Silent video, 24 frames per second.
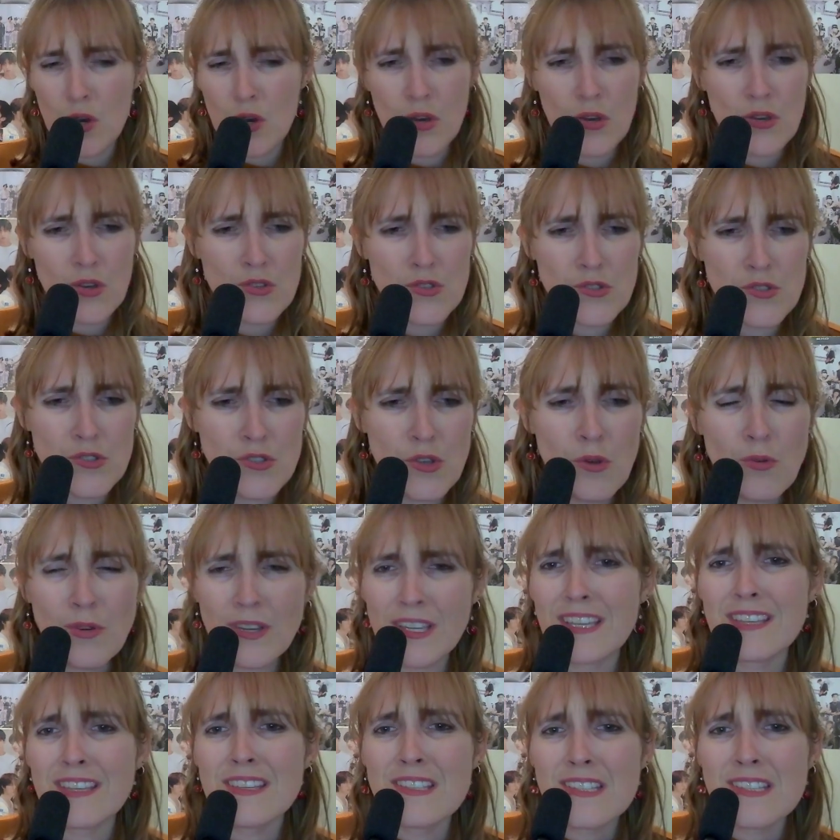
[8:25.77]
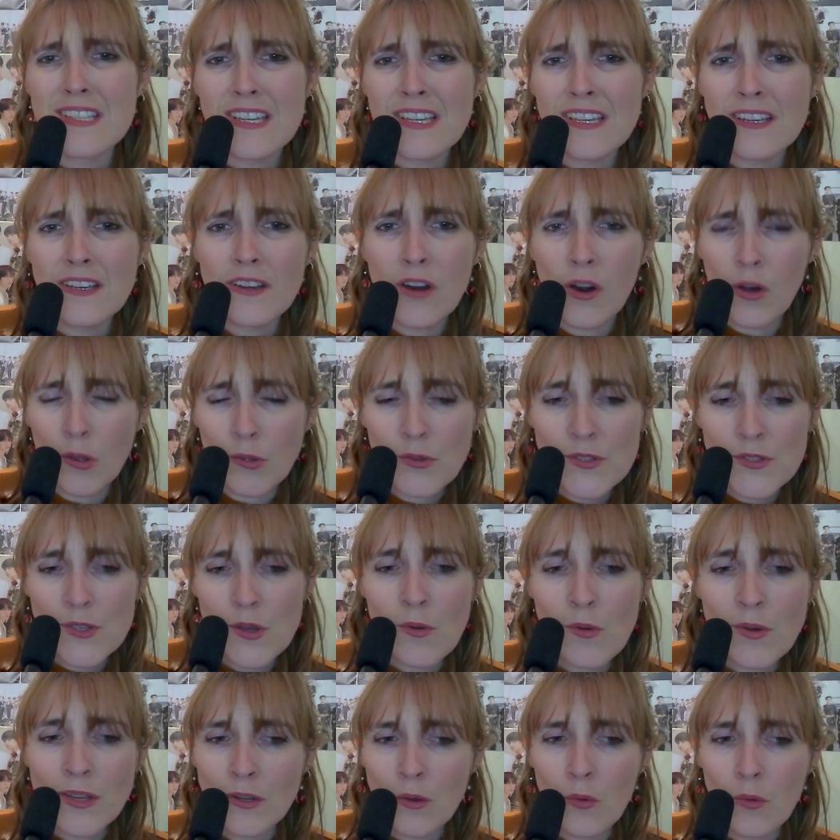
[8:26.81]
so easy
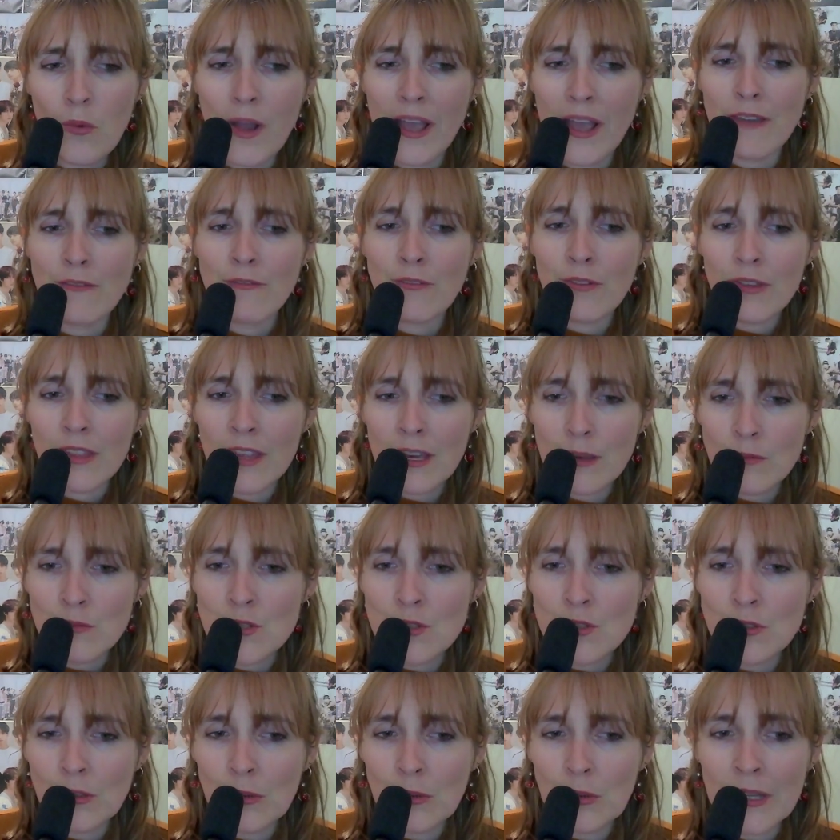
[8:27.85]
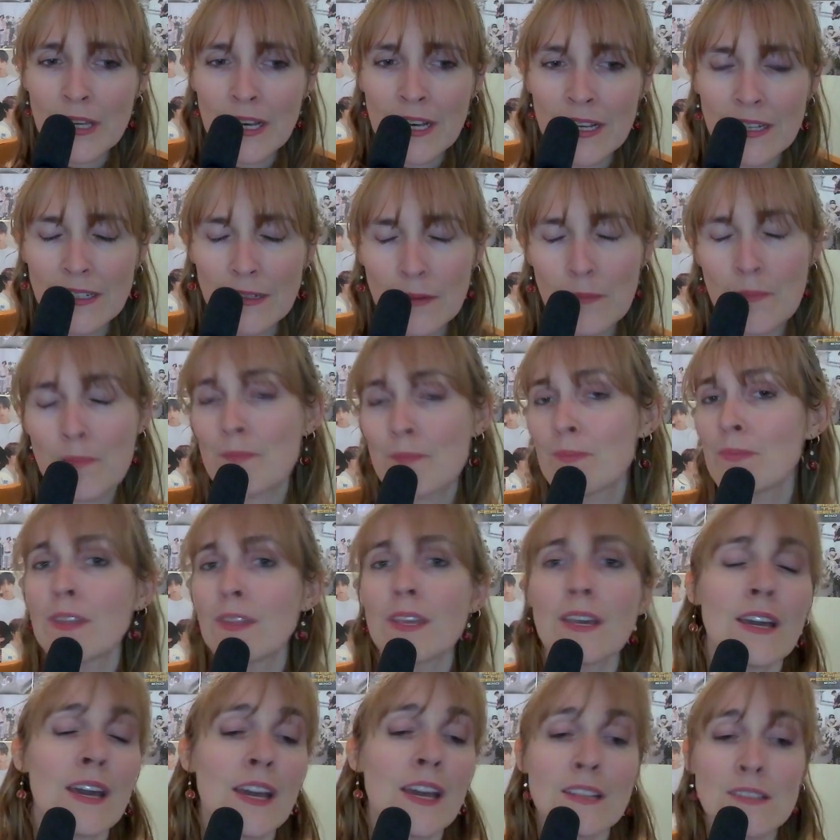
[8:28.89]
also in a way for them to do that.
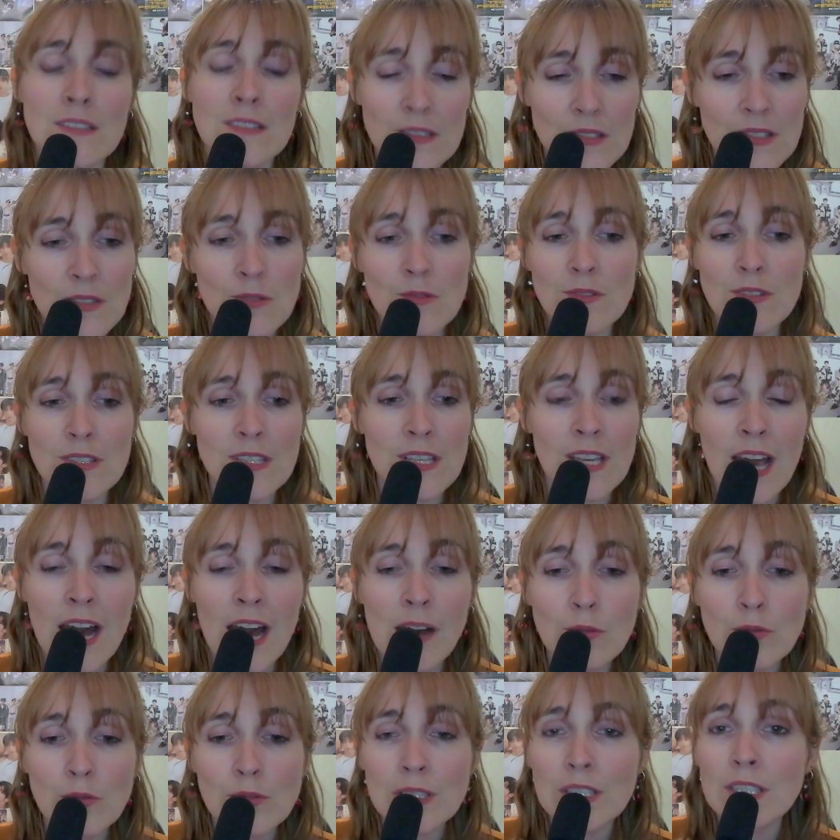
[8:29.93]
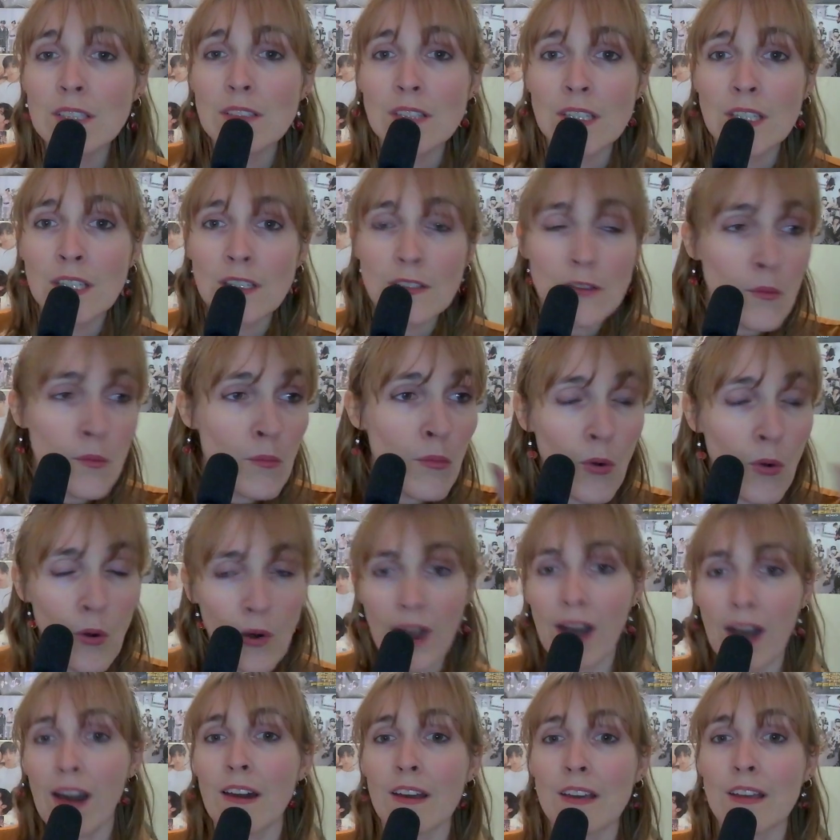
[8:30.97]
And seriously, I really need more
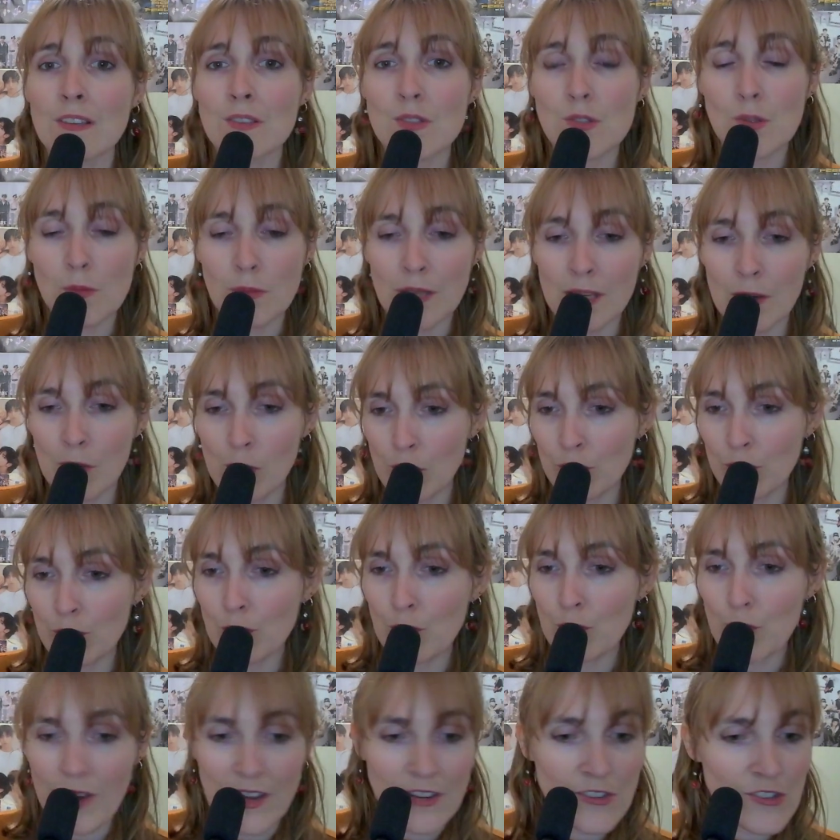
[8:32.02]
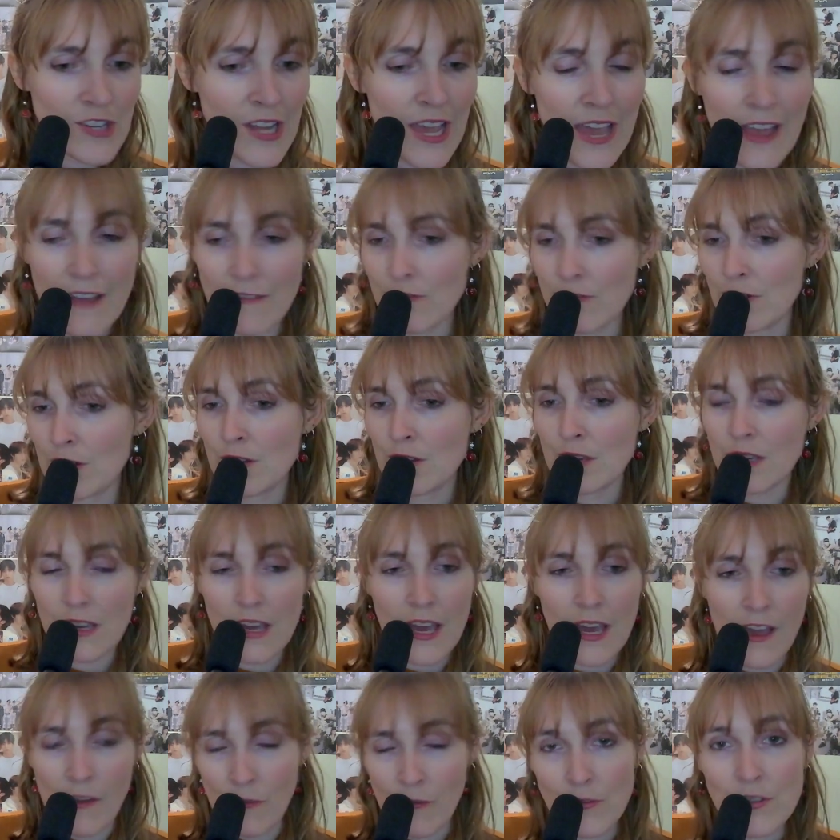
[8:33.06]
eyes to be able to watch
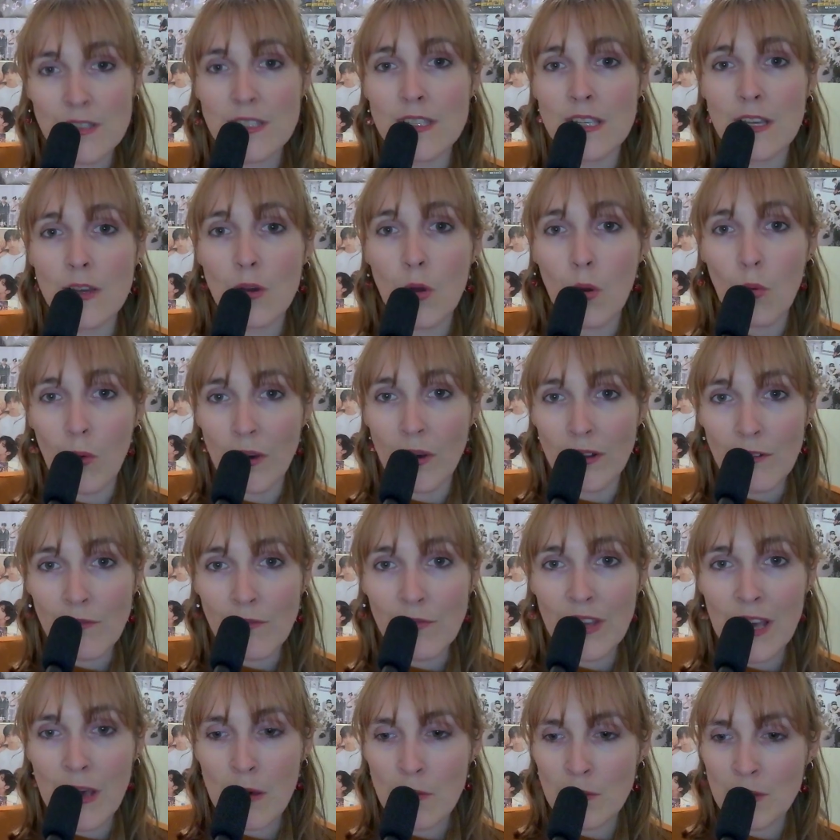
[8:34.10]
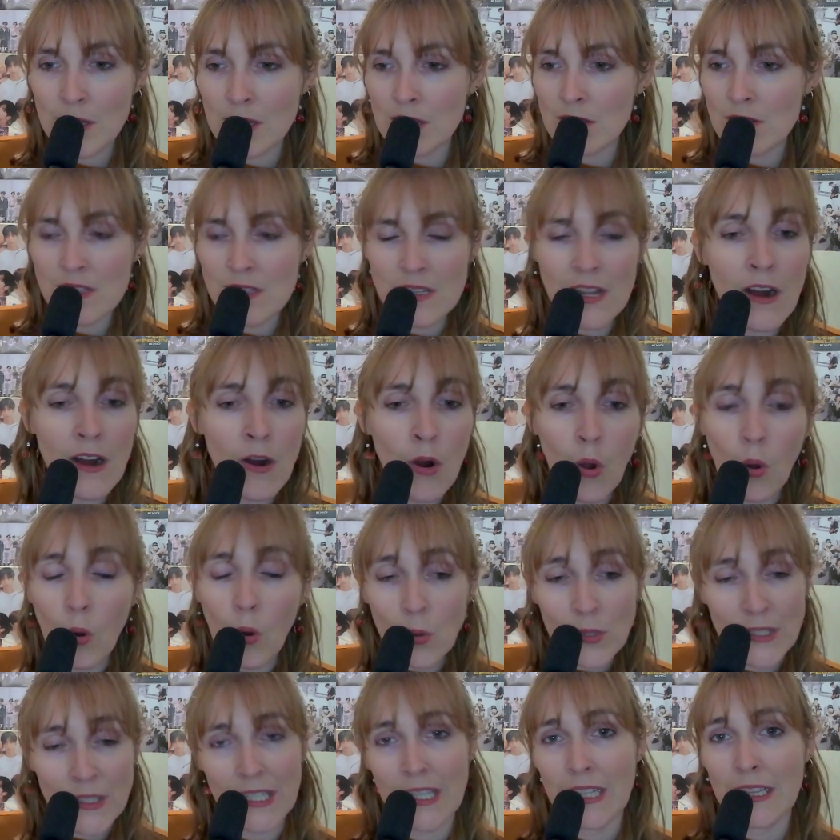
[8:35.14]
every single one of them because they're
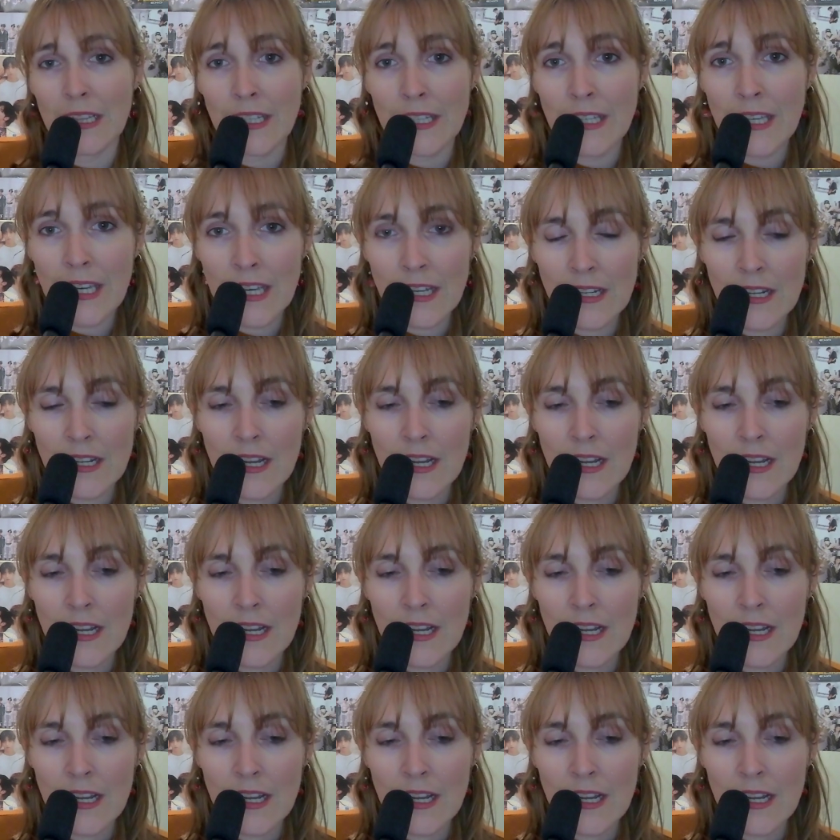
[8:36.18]
all killing it.